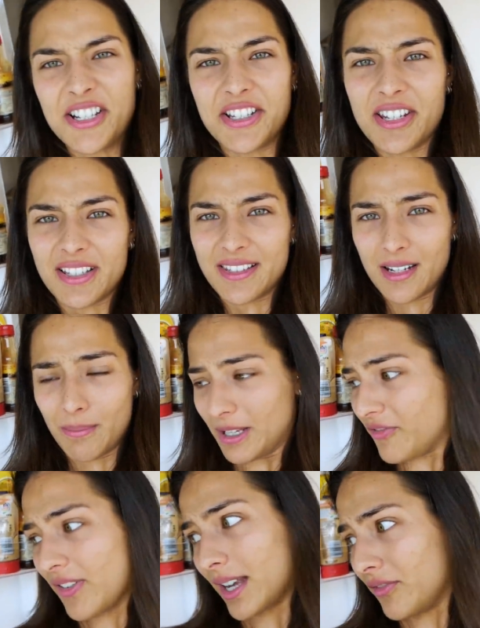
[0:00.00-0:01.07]
Just not a
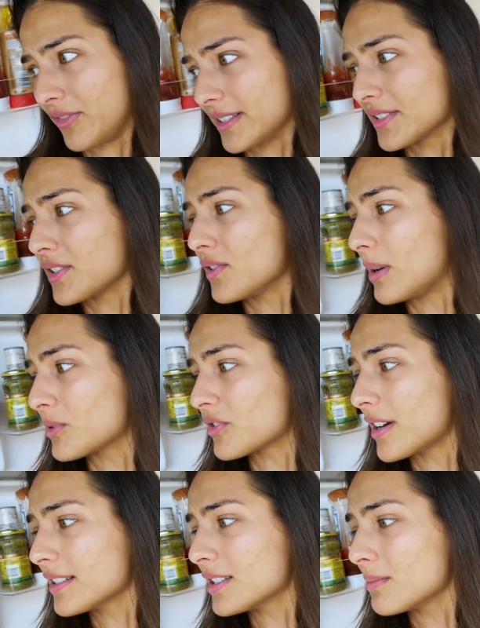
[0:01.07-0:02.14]
big fan of it. So I'm
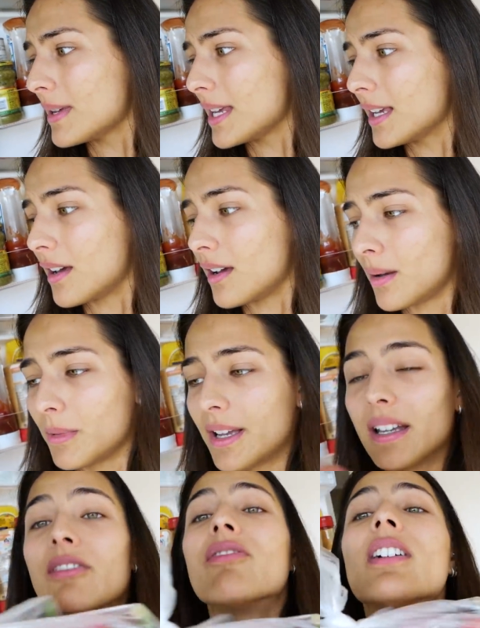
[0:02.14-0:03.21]
trying to make um,
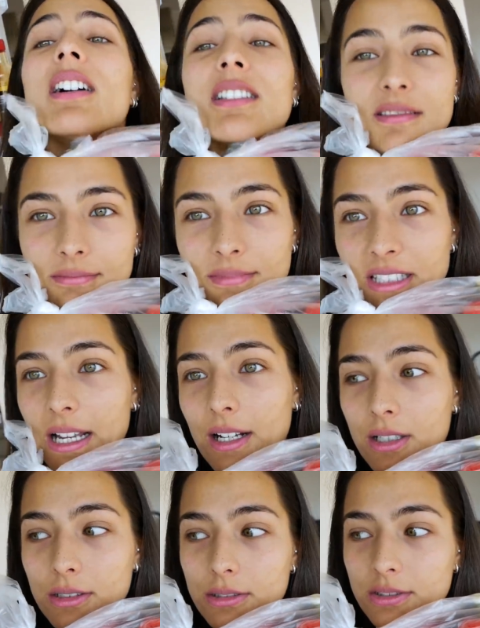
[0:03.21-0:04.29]
kind of a
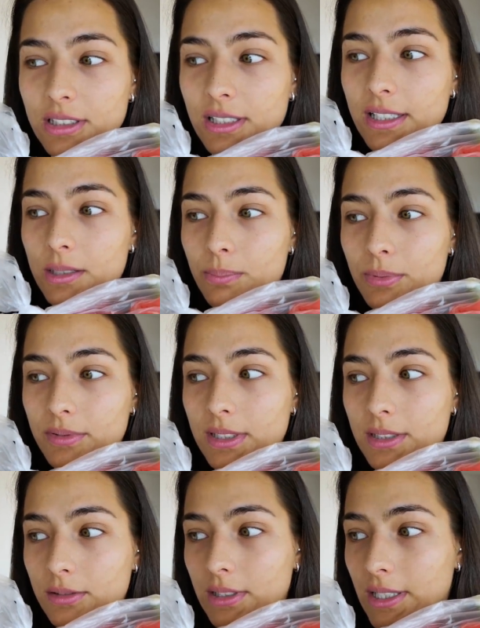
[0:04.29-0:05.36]
taco slash
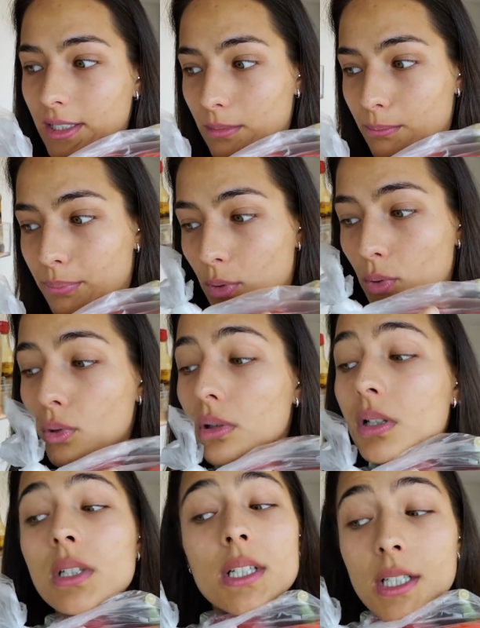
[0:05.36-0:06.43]
burrito kind of bowl.
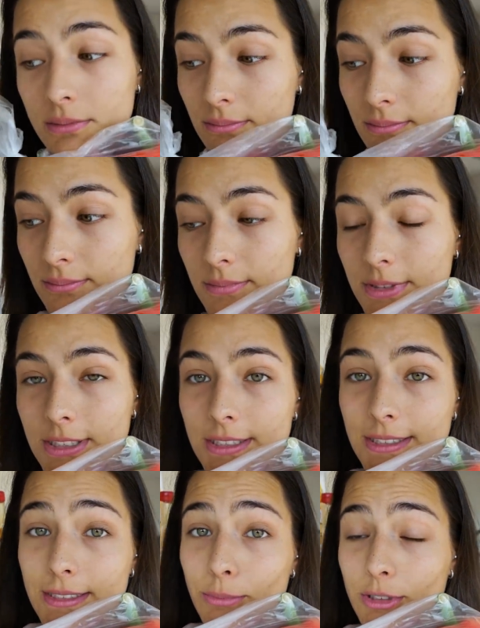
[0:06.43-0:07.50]

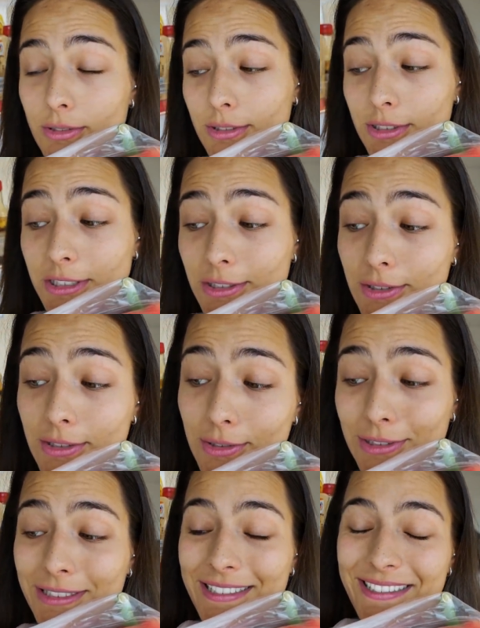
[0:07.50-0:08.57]
And I'm going to show
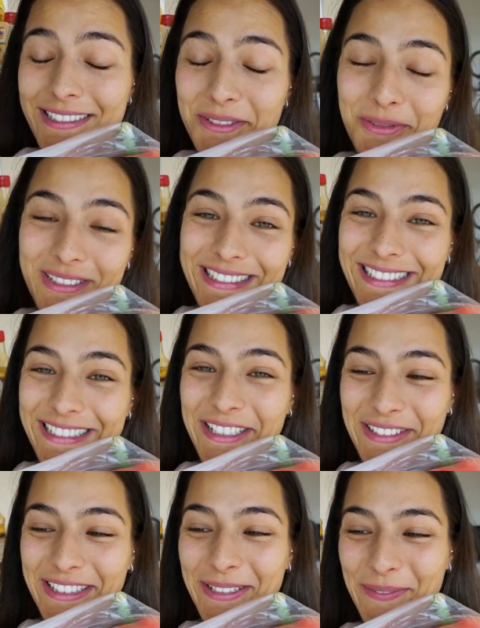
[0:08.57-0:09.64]
you what it's
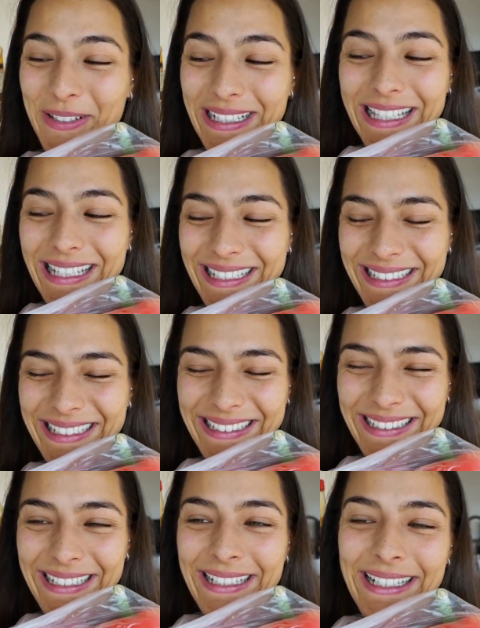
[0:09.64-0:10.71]
going to be like
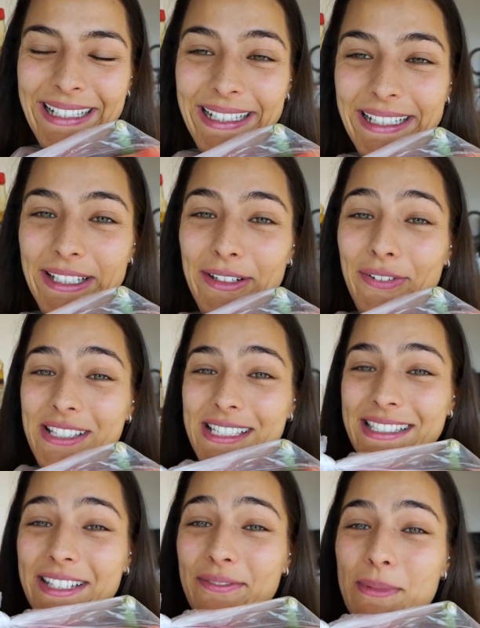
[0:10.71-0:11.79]
if you
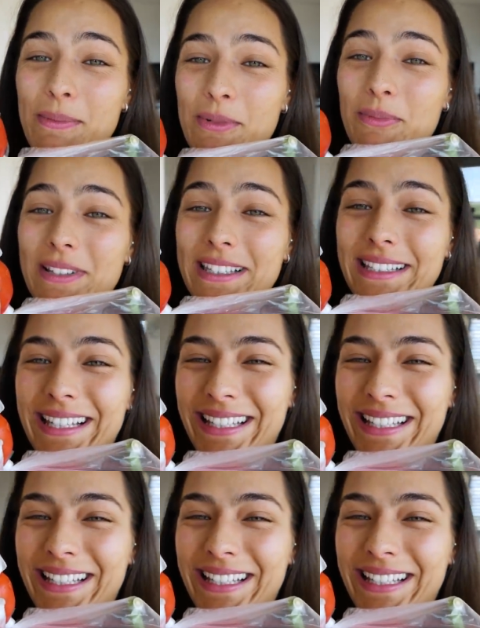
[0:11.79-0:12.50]
just give me a moment.